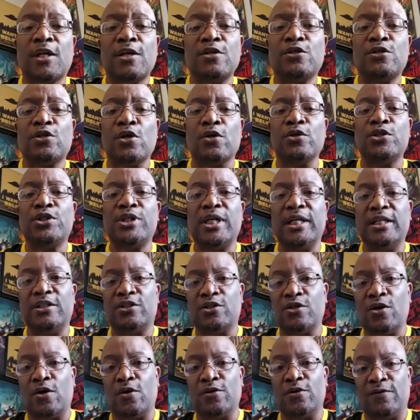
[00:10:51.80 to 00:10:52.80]
So she
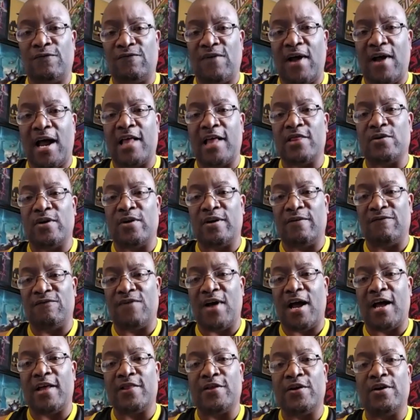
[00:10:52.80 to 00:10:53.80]
told the father, and the
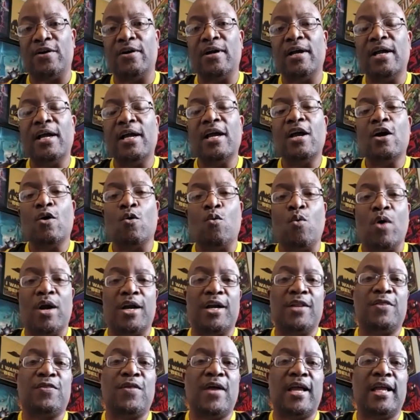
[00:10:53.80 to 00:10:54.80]
father, one
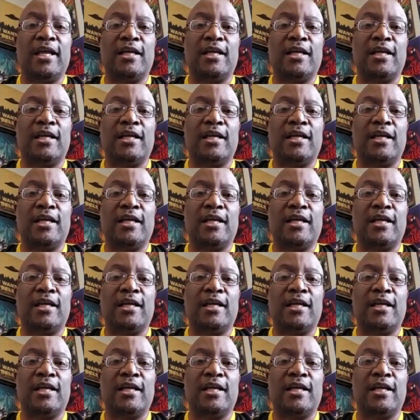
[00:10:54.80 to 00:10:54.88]
of